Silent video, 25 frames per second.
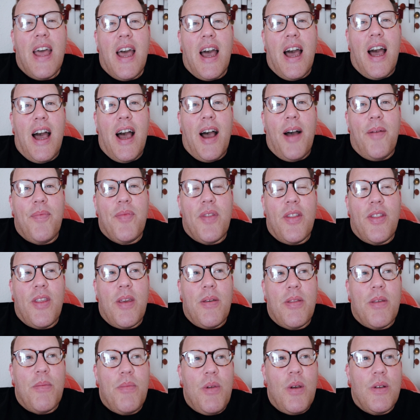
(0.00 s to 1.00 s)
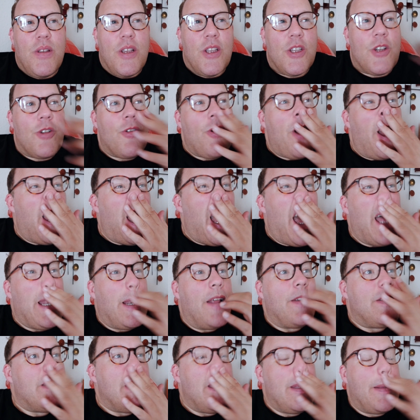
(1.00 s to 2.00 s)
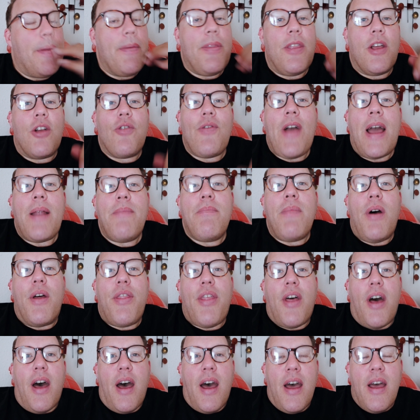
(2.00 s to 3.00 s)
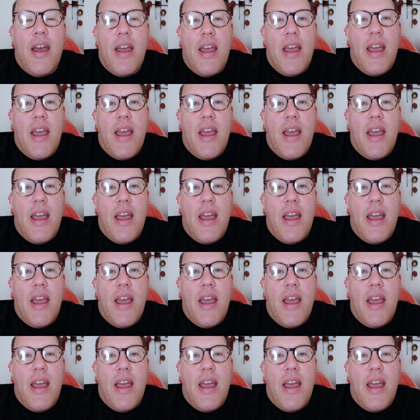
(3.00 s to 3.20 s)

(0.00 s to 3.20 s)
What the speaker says: The music's great, and the grandmother